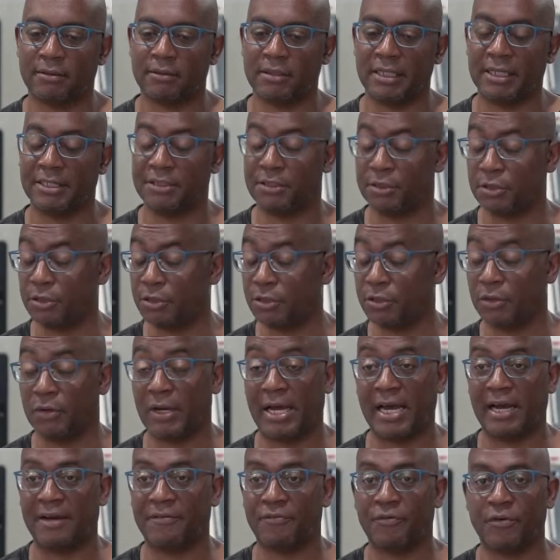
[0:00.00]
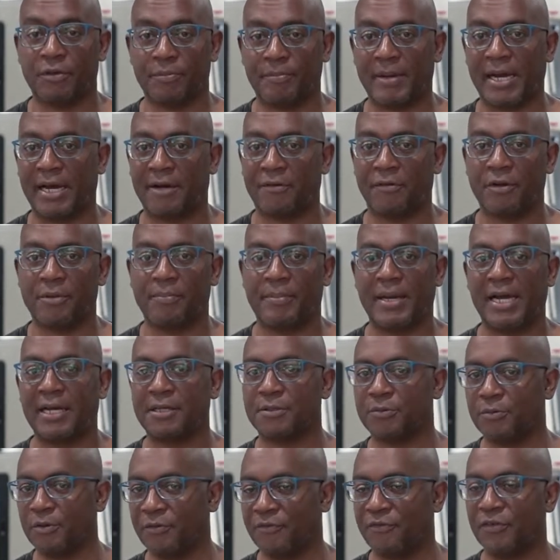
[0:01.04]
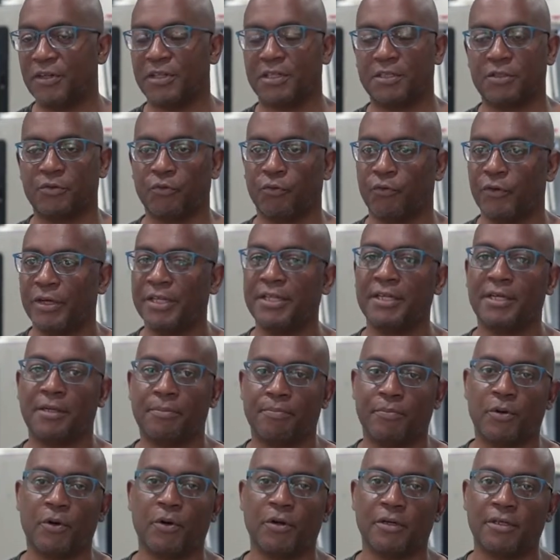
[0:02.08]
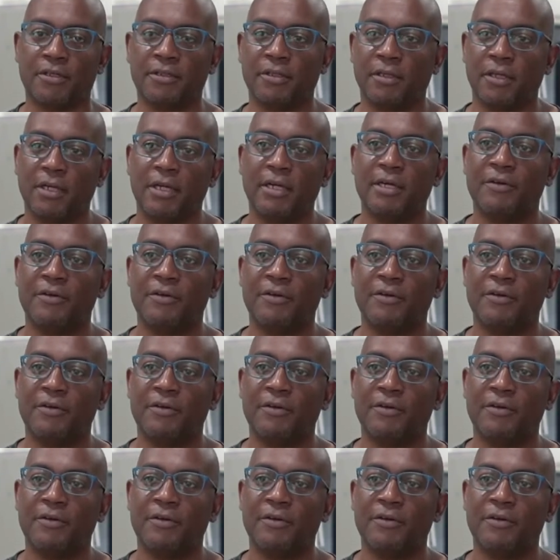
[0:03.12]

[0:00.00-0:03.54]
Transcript: issues you have with battery packs, we feel it's really important